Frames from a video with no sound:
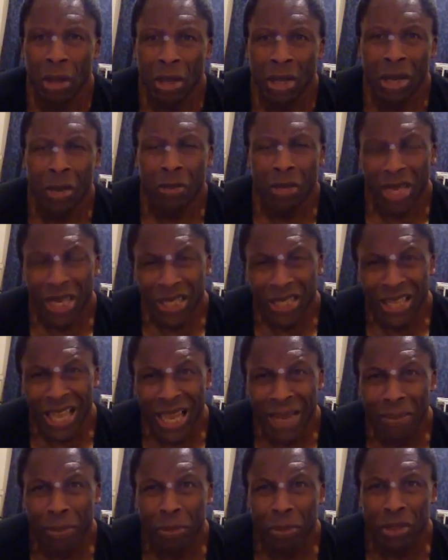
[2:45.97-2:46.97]
Now, these
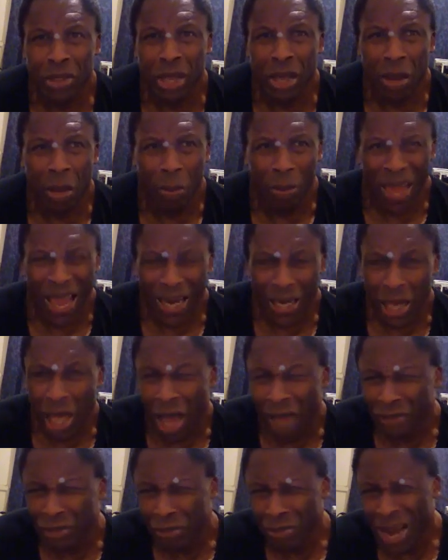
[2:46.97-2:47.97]
labels, Black
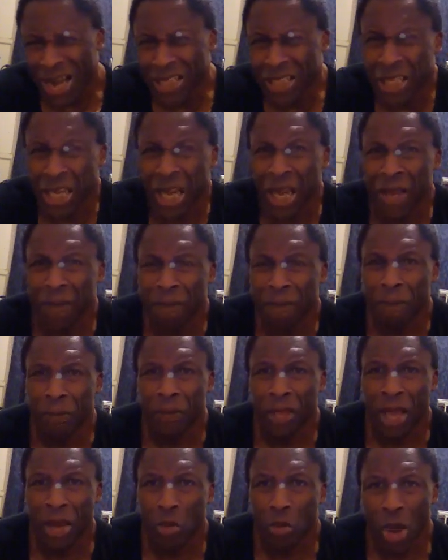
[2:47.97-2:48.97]
Lives Matter
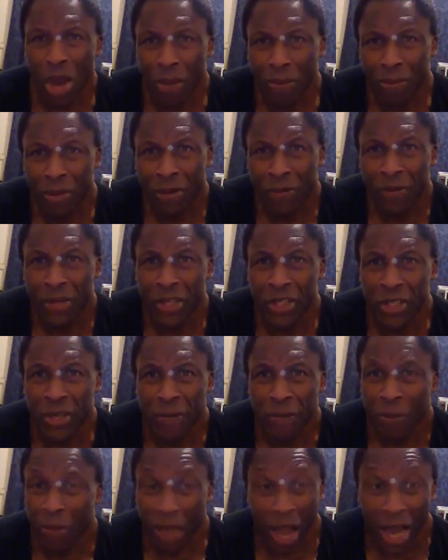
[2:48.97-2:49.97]
and white privilege,
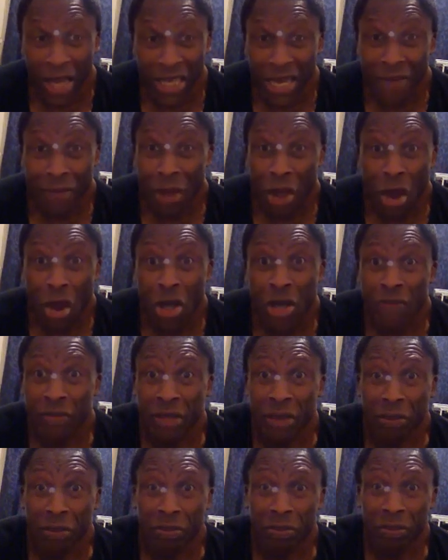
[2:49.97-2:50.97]
I'd never heard of
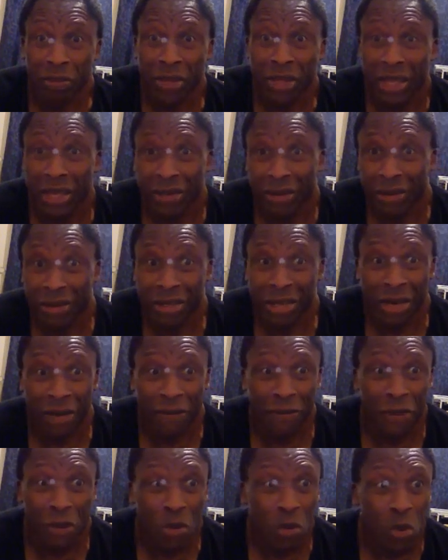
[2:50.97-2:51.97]
them until a
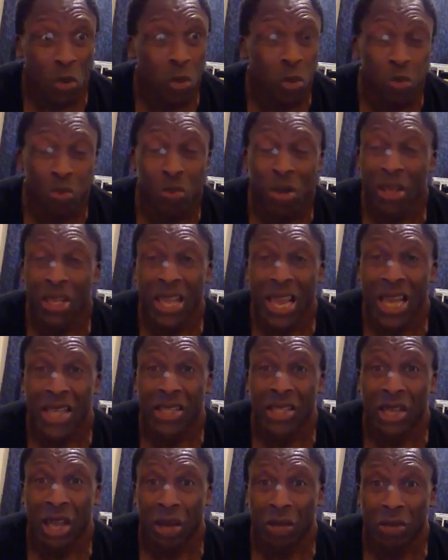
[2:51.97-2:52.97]
few
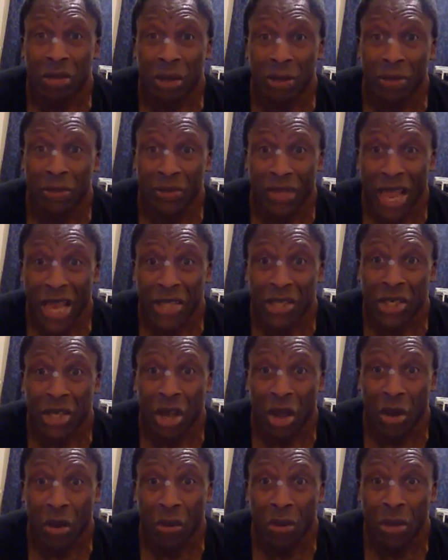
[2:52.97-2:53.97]
years ago, a couple of years
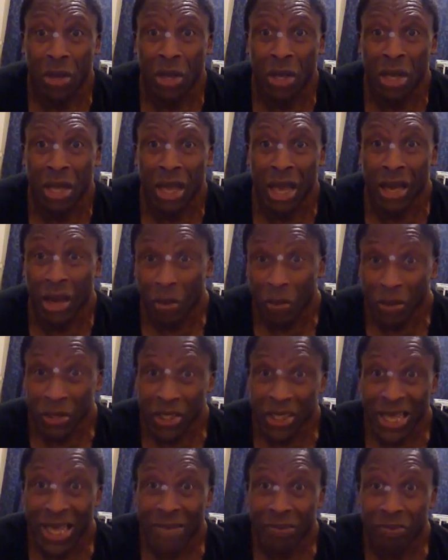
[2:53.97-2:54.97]
ago. And
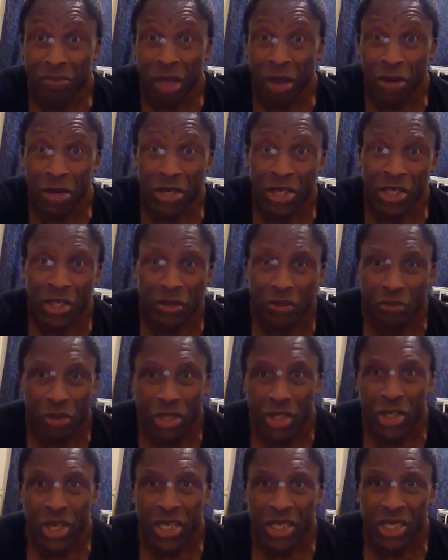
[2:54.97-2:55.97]
obviously they only just
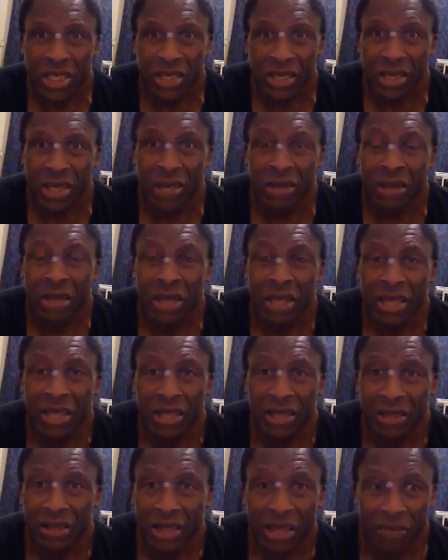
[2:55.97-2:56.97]
originated. They
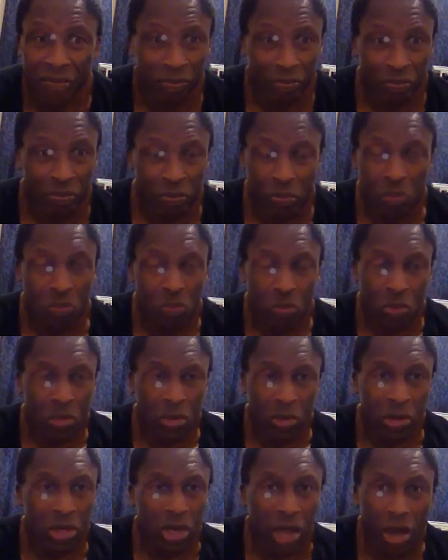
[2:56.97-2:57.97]

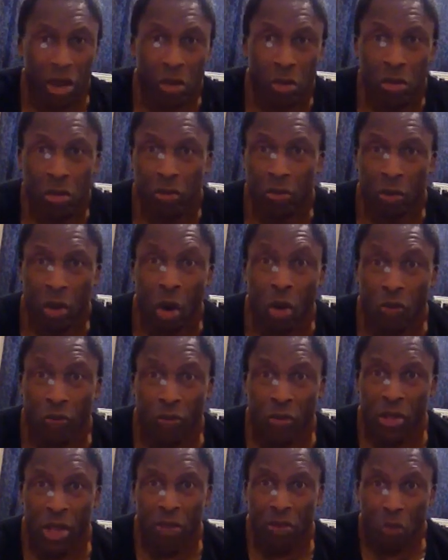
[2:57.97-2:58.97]
you know,
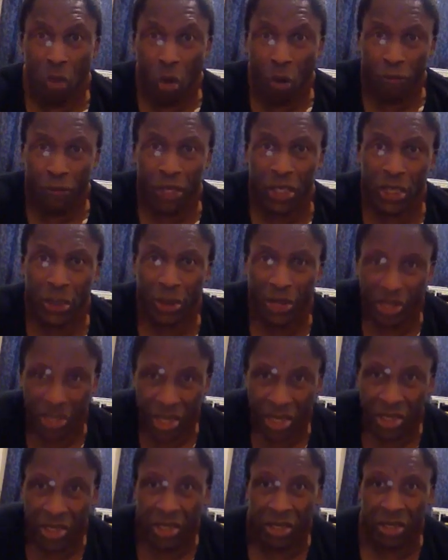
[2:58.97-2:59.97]
they morphed into
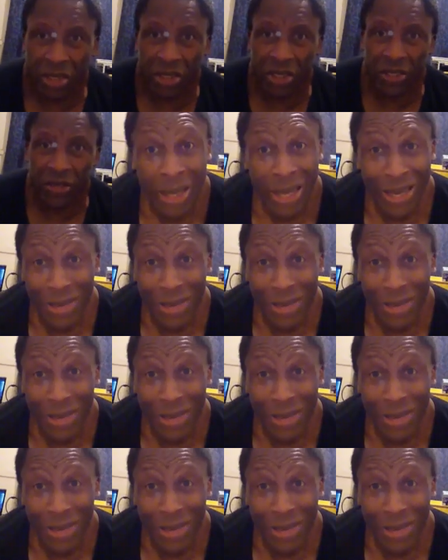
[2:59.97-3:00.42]
existence.